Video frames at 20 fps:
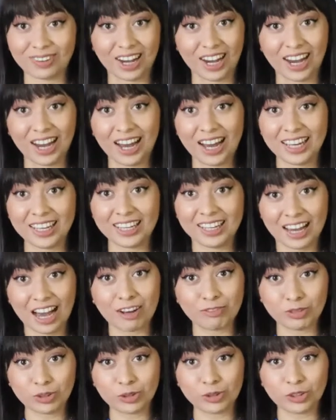I
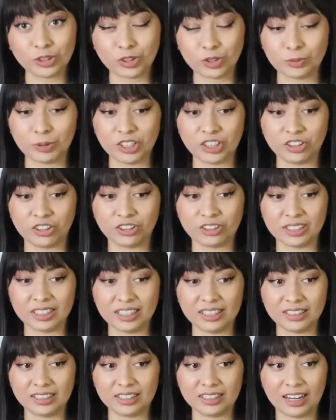have to go to
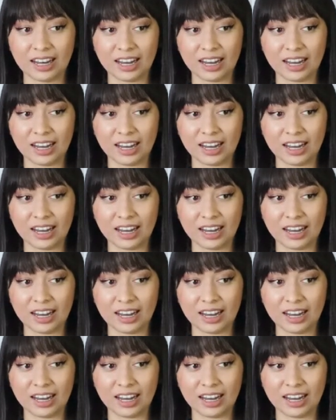Medjugorje.